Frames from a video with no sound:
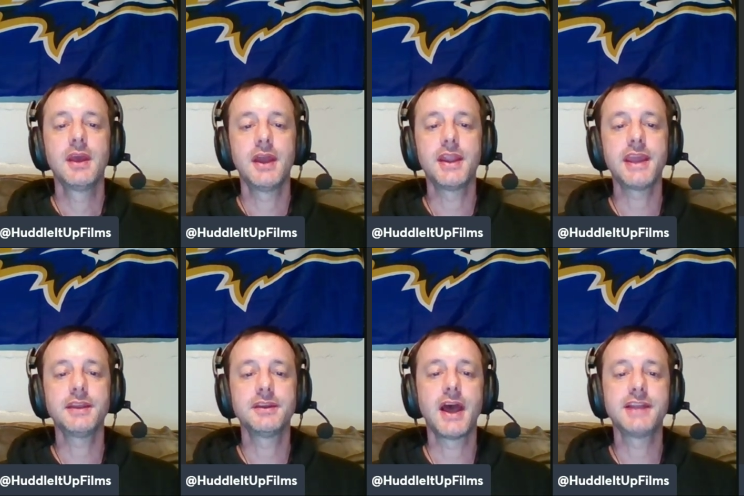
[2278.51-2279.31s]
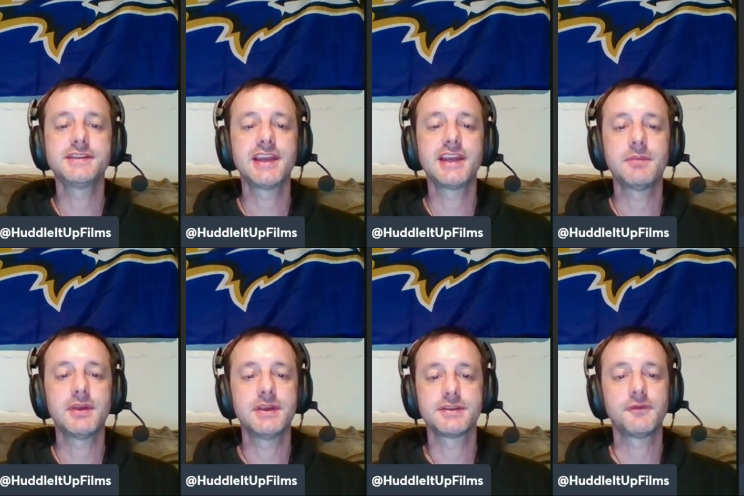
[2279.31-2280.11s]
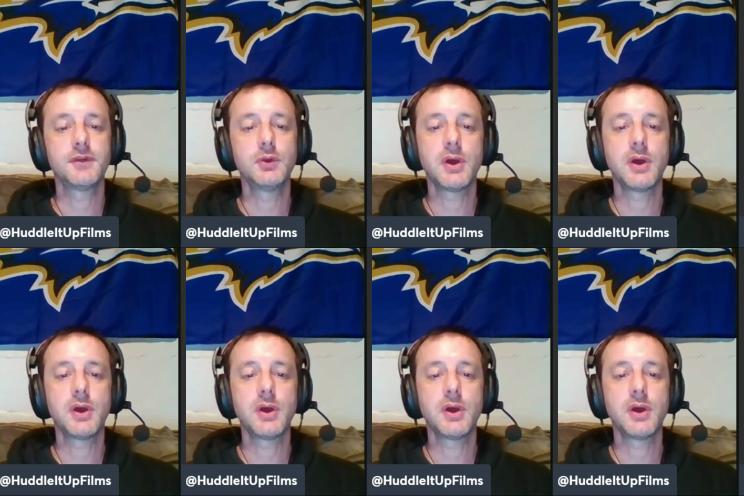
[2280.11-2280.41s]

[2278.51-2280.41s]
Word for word: an 8 and 9 team is a few